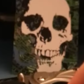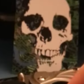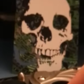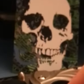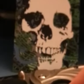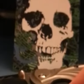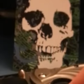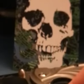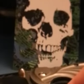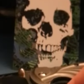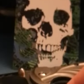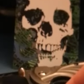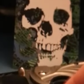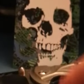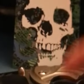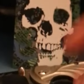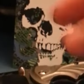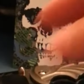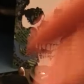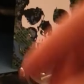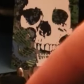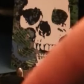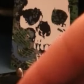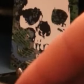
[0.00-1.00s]
me just pick up
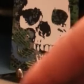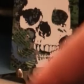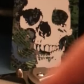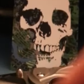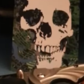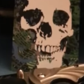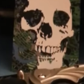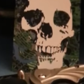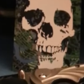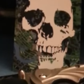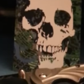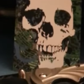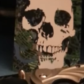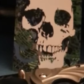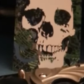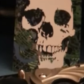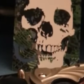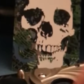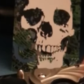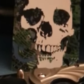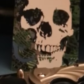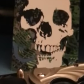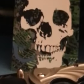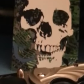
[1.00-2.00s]

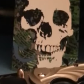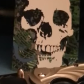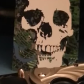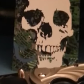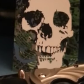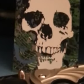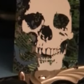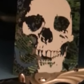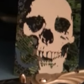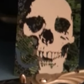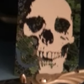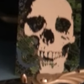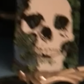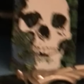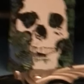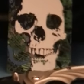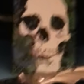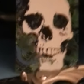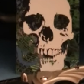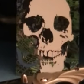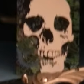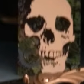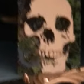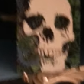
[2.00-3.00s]
the phone here
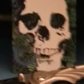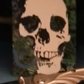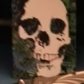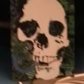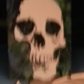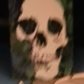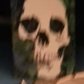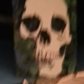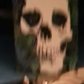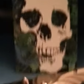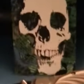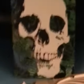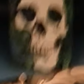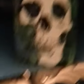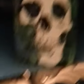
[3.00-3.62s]
just so you can get a